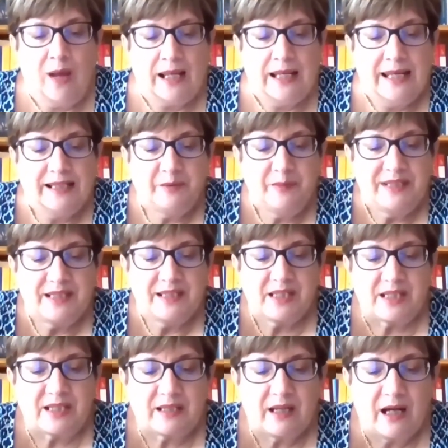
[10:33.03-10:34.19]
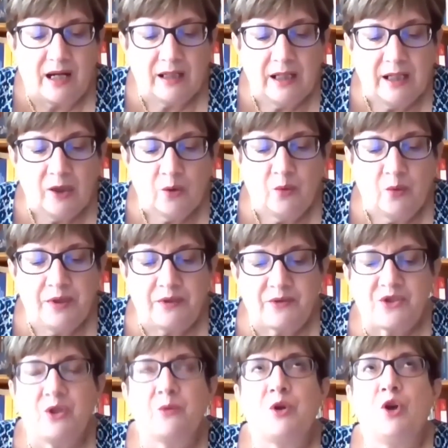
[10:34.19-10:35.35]
Well, let me start with
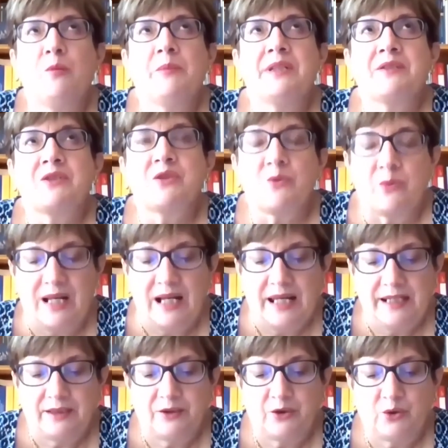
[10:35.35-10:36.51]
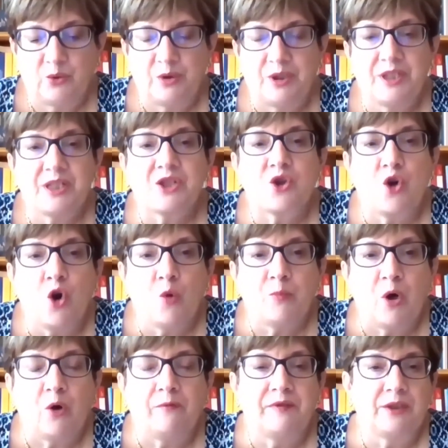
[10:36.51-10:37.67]
some comments related to the
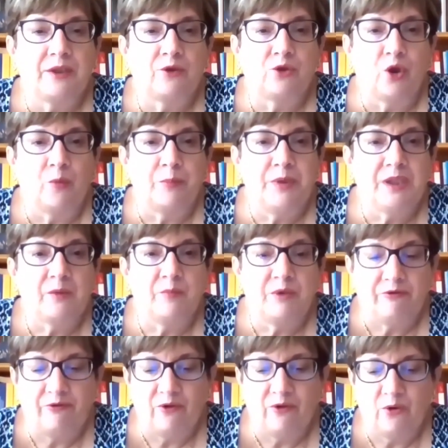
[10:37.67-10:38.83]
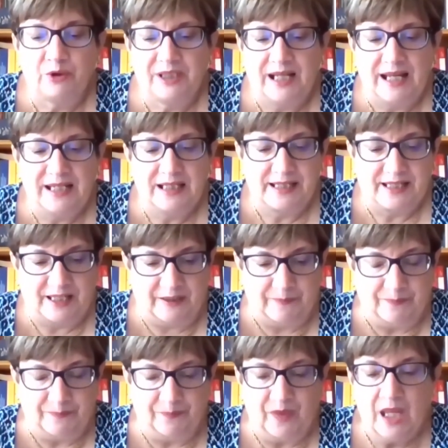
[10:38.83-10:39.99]
scope of the topic before the
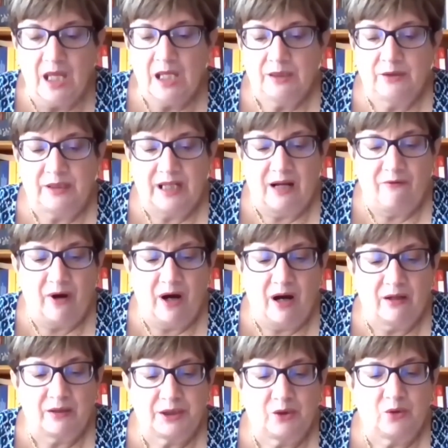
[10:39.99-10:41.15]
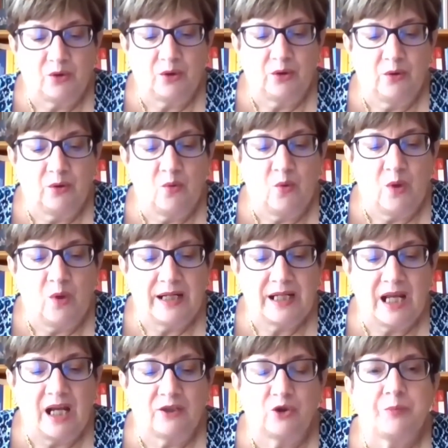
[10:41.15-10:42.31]
ILC. Draft Article 1,
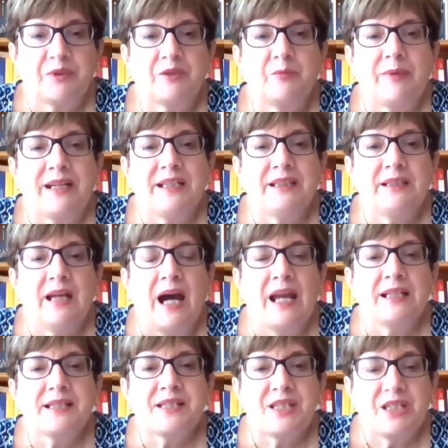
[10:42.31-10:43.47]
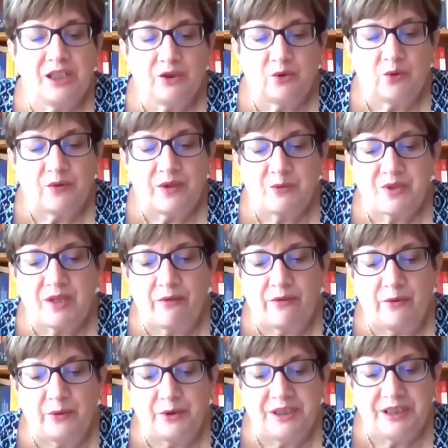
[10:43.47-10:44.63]
adopted by ILC in
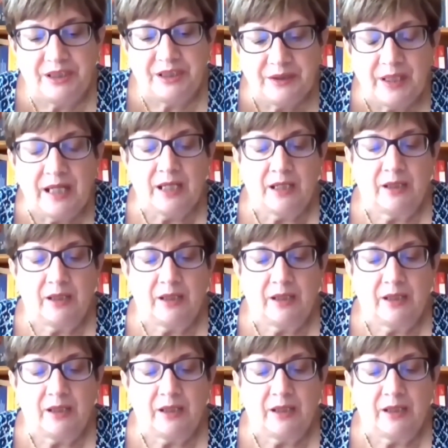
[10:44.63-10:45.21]
2013,